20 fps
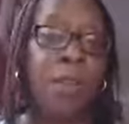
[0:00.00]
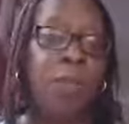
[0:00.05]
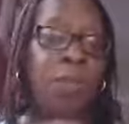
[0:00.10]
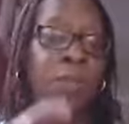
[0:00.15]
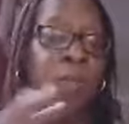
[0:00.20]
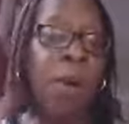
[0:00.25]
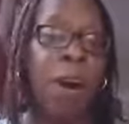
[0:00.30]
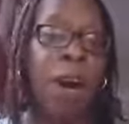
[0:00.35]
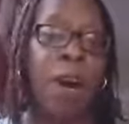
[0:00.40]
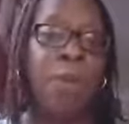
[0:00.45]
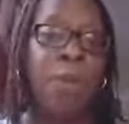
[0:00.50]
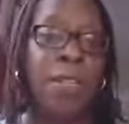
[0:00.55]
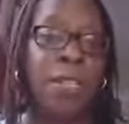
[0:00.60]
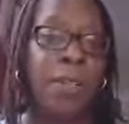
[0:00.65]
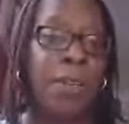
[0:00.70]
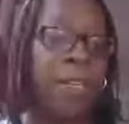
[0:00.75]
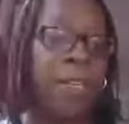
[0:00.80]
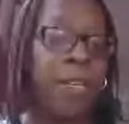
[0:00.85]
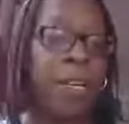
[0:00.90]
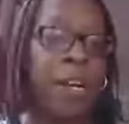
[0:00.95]
while we're
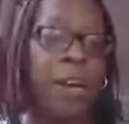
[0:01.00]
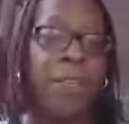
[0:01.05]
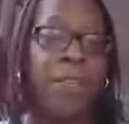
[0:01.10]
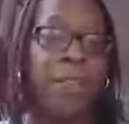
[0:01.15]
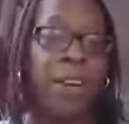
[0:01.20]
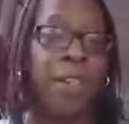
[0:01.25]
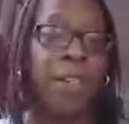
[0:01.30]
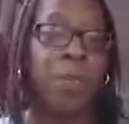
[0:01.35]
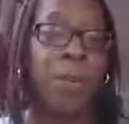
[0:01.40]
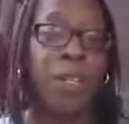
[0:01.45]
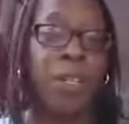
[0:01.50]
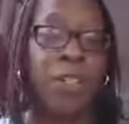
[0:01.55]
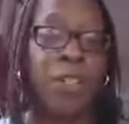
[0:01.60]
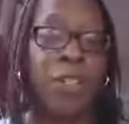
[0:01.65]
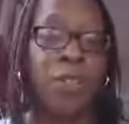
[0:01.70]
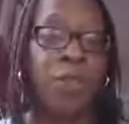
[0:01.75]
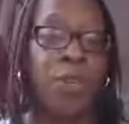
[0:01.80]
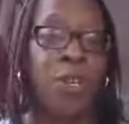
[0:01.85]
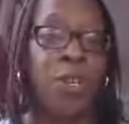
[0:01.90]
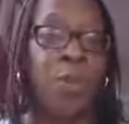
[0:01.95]
doing the live, ask
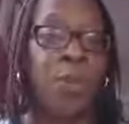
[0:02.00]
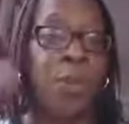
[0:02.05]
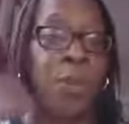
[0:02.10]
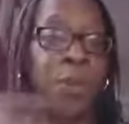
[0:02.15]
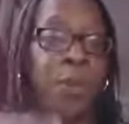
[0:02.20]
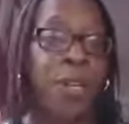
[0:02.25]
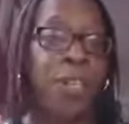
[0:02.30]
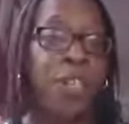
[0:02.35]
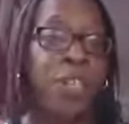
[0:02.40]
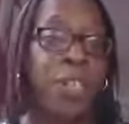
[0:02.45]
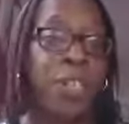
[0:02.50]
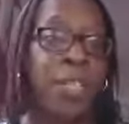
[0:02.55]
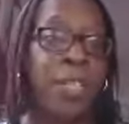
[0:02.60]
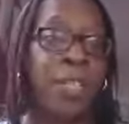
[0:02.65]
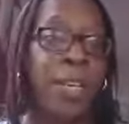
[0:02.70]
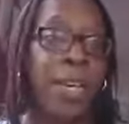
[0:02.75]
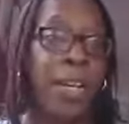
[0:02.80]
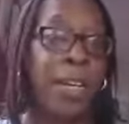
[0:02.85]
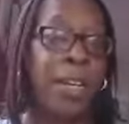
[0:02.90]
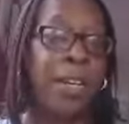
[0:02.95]
questions, or you can put
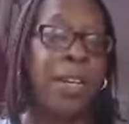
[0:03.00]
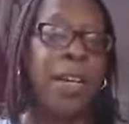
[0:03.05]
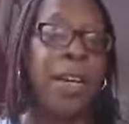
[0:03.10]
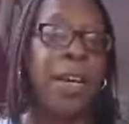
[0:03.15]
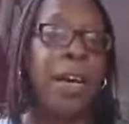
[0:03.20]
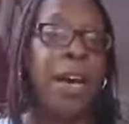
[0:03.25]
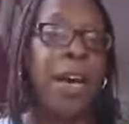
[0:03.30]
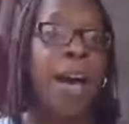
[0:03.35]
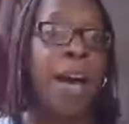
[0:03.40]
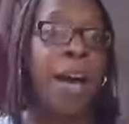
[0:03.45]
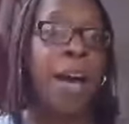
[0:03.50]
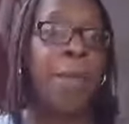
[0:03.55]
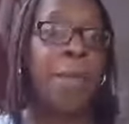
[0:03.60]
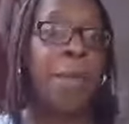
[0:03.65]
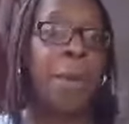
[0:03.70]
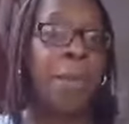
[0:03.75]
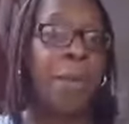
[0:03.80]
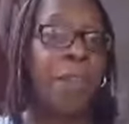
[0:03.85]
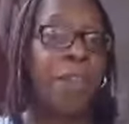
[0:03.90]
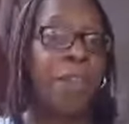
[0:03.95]
questions in
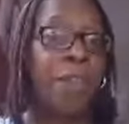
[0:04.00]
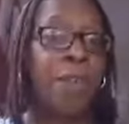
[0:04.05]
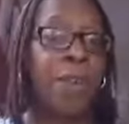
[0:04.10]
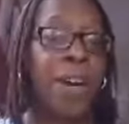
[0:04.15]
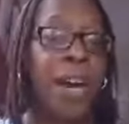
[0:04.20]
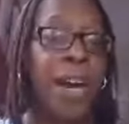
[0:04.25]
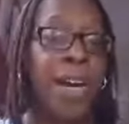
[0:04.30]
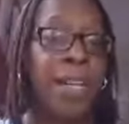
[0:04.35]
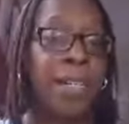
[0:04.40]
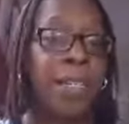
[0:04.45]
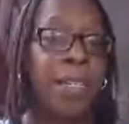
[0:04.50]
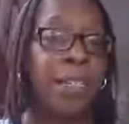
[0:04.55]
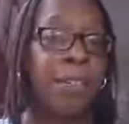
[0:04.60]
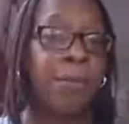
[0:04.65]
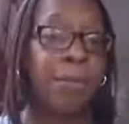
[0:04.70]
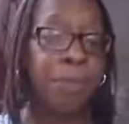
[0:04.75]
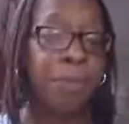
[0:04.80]
um, beforehand,